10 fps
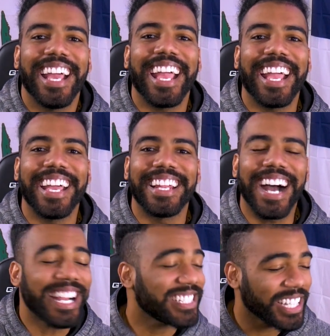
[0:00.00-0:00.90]
And
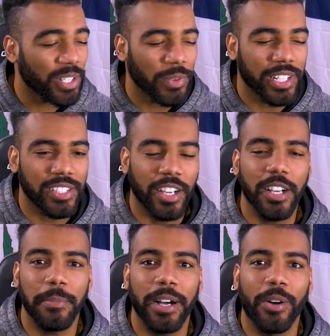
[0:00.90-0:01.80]
I just kind of want to
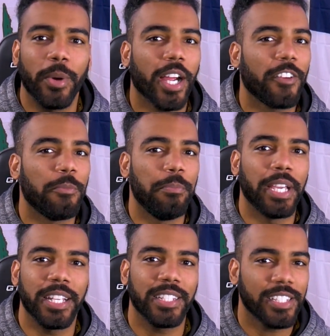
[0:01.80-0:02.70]
talk about where I've
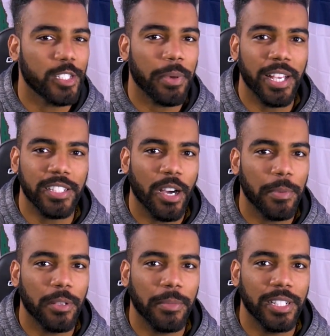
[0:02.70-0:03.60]
been these past
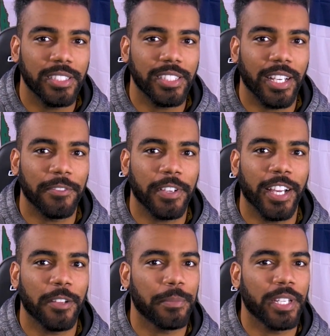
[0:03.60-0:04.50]
couple of months. I've
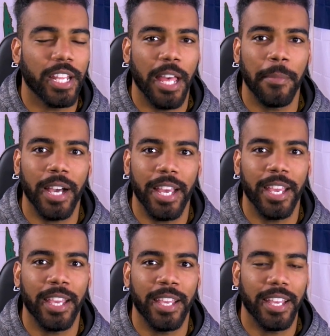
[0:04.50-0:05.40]
kind of been
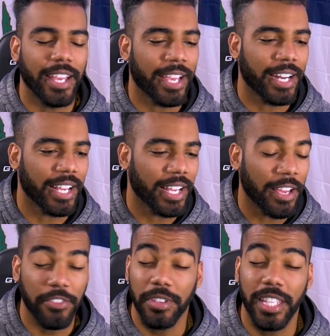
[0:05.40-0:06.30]
MIA, and I
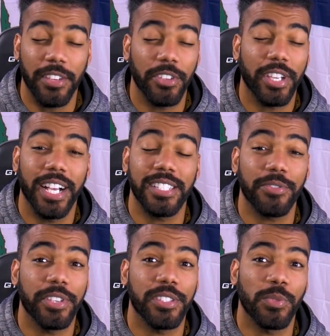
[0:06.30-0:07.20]
haven't really given you guys a
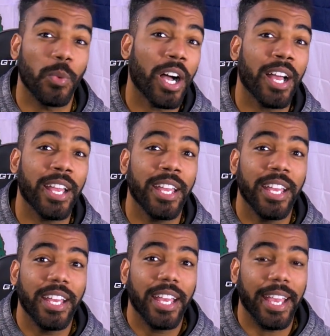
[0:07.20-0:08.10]
reason why.
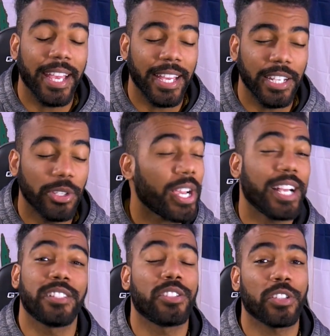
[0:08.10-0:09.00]
And you
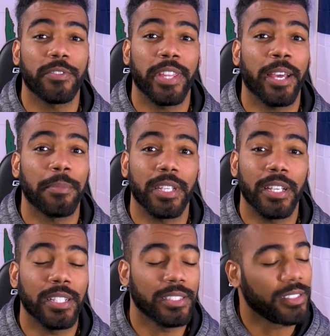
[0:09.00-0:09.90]
guys deserve that
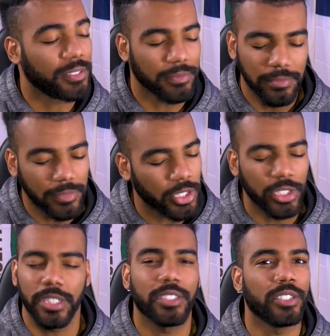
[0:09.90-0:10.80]
because you
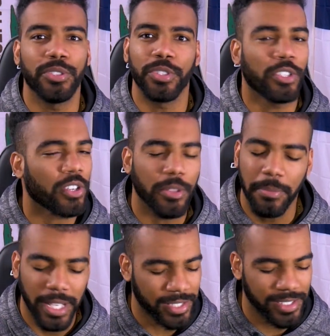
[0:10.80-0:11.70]
just do. You are the
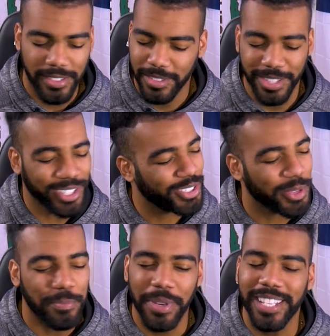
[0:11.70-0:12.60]
best. You're
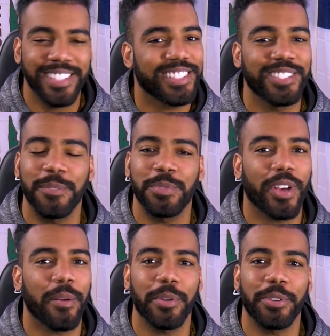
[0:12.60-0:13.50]
the best
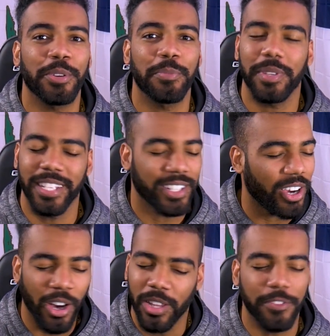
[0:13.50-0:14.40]
subscriber group in
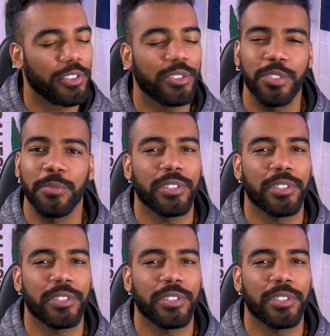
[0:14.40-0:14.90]
all of YouTube.